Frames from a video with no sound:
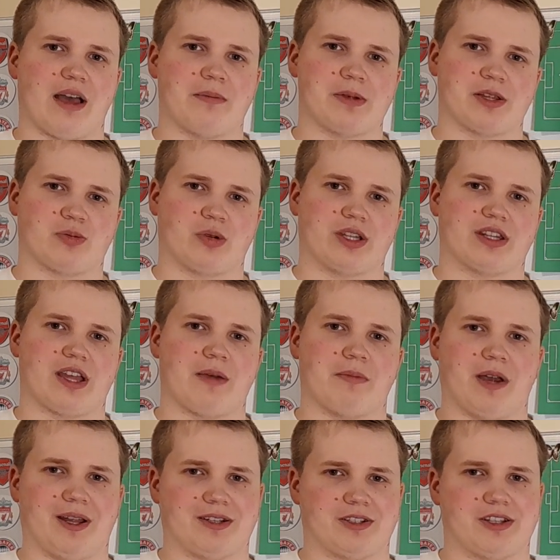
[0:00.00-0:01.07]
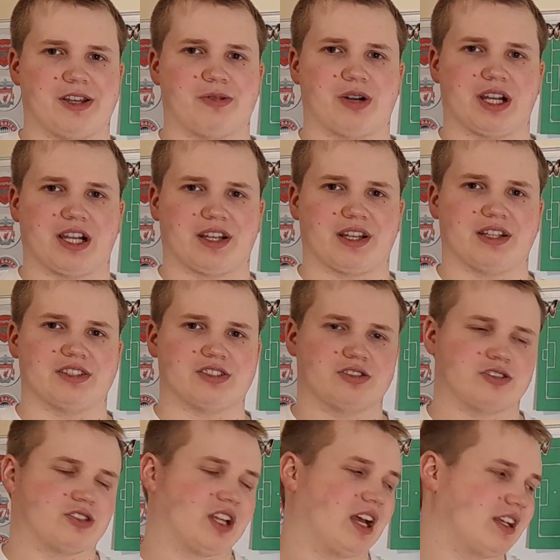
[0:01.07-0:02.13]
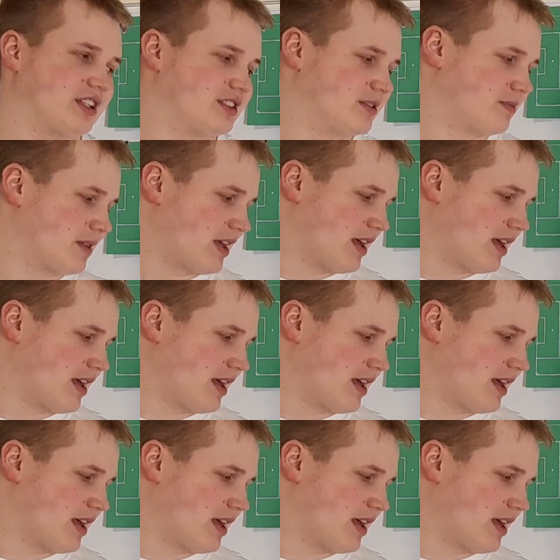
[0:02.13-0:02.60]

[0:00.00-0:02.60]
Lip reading: between them and the relegation sides.